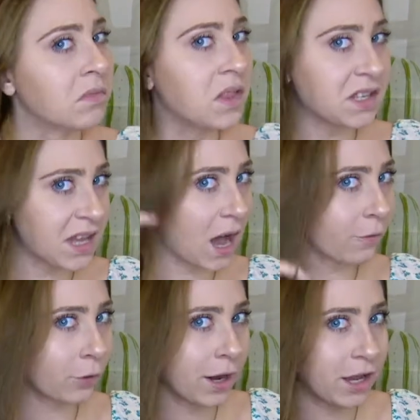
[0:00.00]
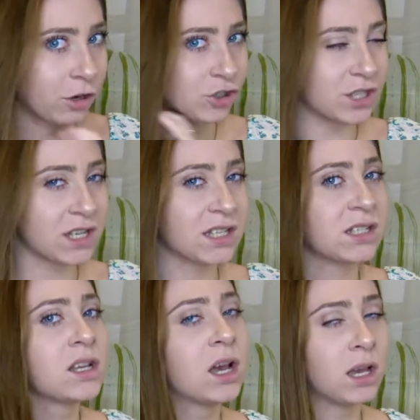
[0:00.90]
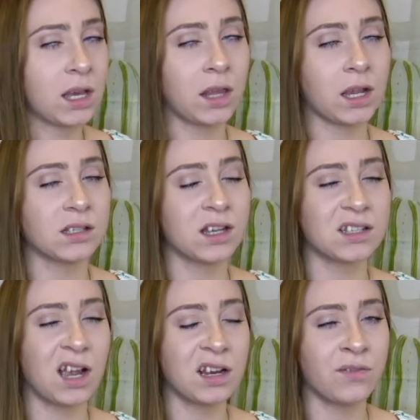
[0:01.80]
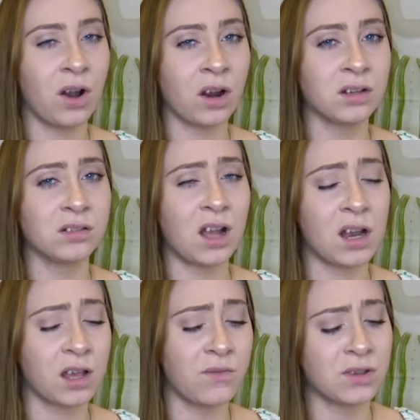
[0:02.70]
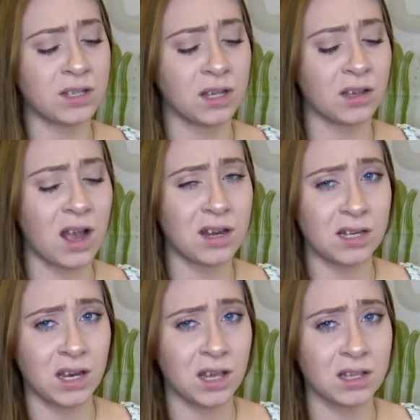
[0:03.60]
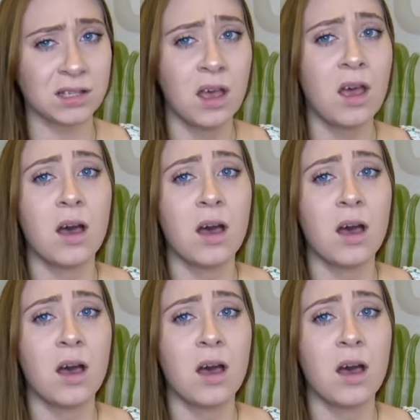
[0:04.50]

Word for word: this half right here, just because again, like I said, it's kind of hard, kind of confusing, kind of tedious.